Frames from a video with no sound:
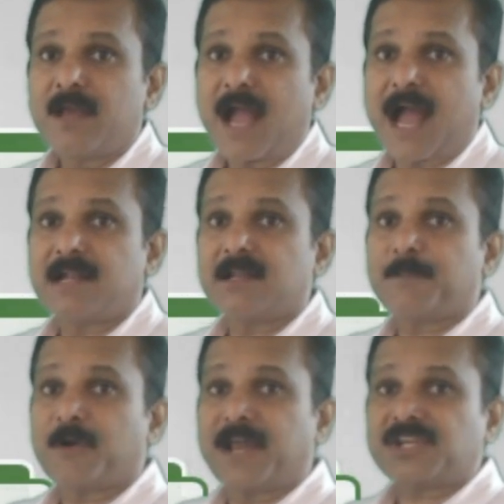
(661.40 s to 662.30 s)
And the
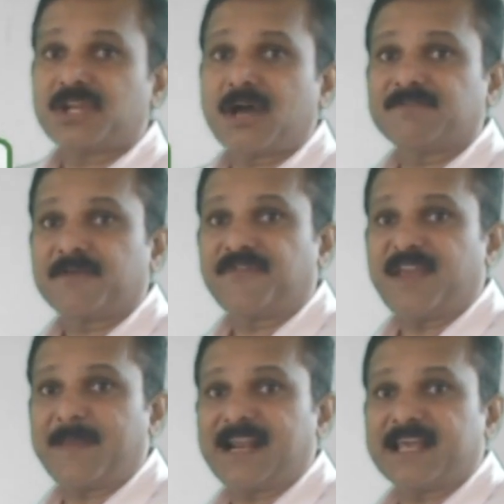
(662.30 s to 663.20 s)
production of the
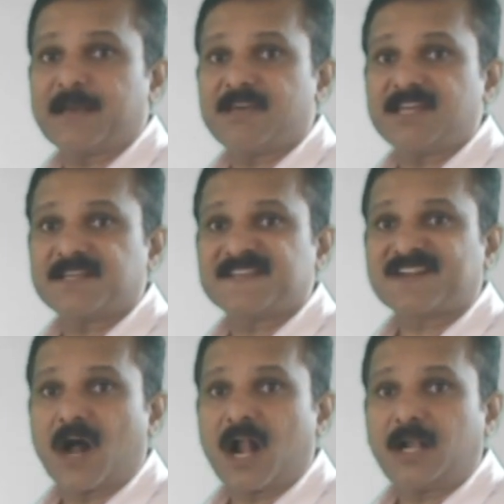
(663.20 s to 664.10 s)
female gamete is
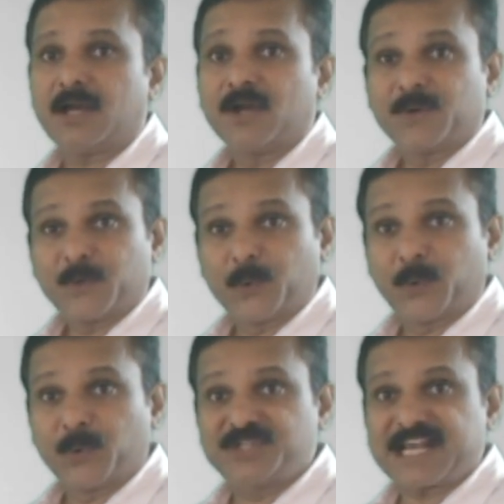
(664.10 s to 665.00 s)
called
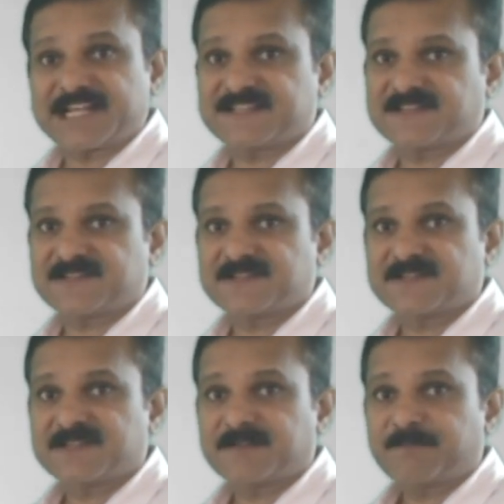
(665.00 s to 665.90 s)
oogenesis.